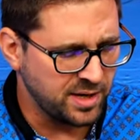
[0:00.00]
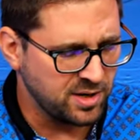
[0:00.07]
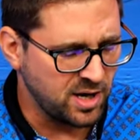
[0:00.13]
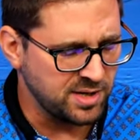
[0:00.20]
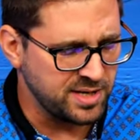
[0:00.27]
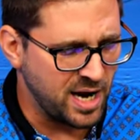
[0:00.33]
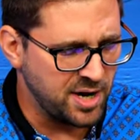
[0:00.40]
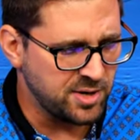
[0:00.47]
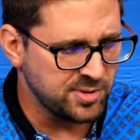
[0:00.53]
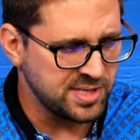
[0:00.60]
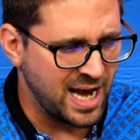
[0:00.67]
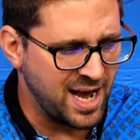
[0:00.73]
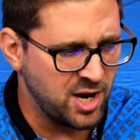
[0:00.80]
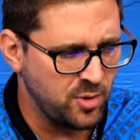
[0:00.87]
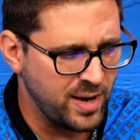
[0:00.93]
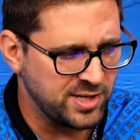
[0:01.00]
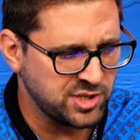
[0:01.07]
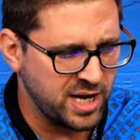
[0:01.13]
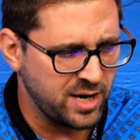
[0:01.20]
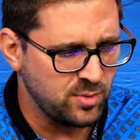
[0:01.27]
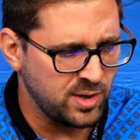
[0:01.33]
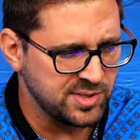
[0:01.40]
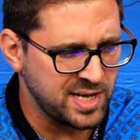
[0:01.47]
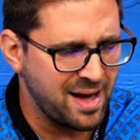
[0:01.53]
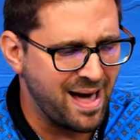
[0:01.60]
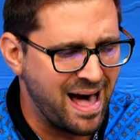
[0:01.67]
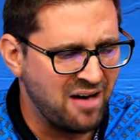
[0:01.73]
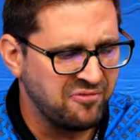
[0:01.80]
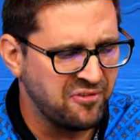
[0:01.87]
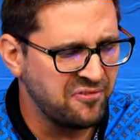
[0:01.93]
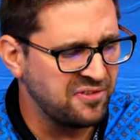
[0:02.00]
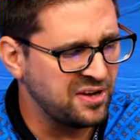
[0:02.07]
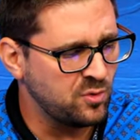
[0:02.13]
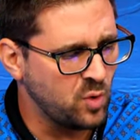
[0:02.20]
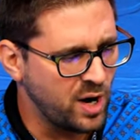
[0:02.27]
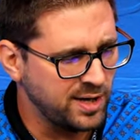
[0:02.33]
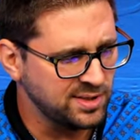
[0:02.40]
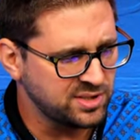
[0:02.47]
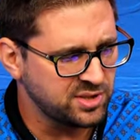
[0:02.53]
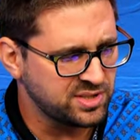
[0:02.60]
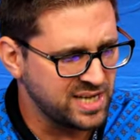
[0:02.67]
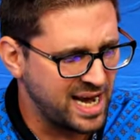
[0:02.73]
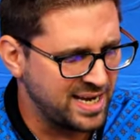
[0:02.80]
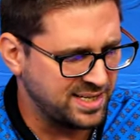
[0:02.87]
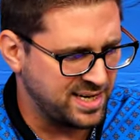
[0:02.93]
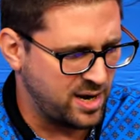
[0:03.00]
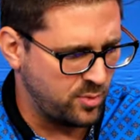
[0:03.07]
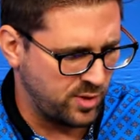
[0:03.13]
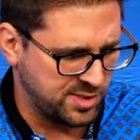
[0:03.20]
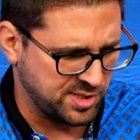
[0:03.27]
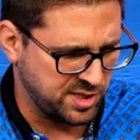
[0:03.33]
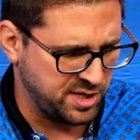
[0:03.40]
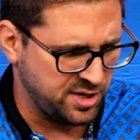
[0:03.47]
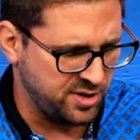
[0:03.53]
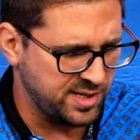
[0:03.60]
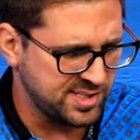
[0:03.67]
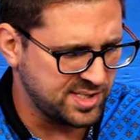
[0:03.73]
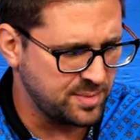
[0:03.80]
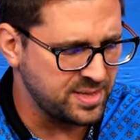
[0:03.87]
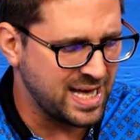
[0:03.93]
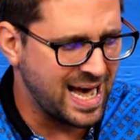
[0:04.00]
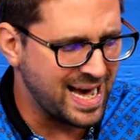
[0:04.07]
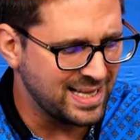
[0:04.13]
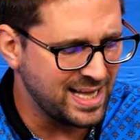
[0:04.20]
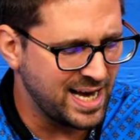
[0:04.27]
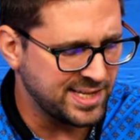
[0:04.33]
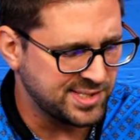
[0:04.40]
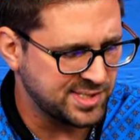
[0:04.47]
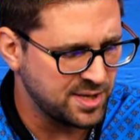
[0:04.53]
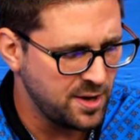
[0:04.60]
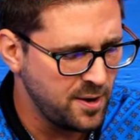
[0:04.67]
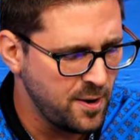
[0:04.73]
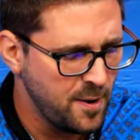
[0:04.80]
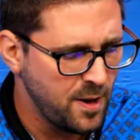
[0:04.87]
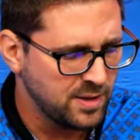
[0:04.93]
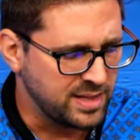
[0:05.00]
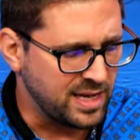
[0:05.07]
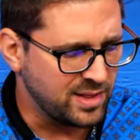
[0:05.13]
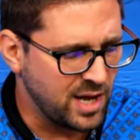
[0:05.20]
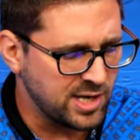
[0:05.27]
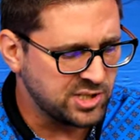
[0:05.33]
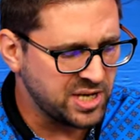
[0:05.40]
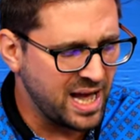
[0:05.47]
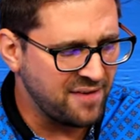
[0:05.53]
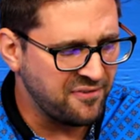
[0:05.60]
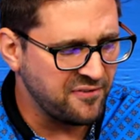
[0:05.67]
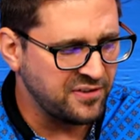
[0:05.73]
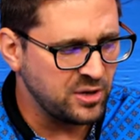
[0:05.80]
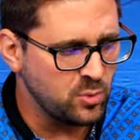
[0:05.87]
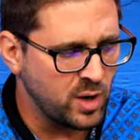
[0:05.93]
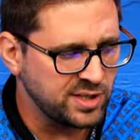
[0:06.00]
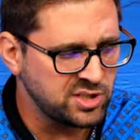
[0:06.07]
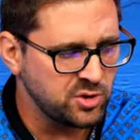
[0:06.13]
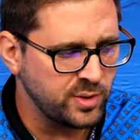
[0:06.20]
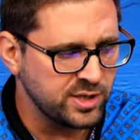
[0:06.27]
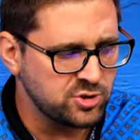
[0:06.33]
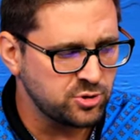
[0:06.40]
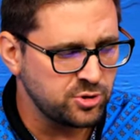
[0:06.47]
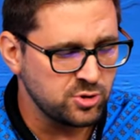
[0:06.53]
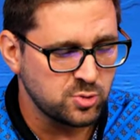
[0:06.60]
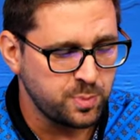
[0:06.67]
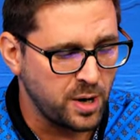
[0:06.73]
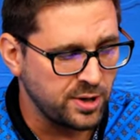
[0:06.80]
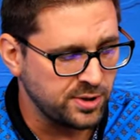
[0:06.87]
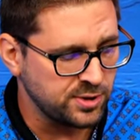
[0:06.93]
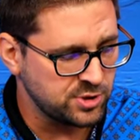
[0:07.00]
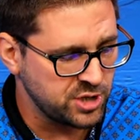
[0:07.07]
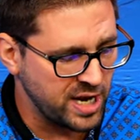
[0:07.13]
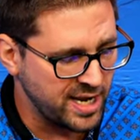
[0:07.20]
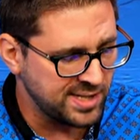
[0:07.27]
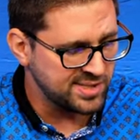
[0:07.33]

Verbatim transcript: Cardano's I O H K rolls out Alpha V one to tighten network security. Some of the highlights. They launched the Alpha V one to introduce partner chains.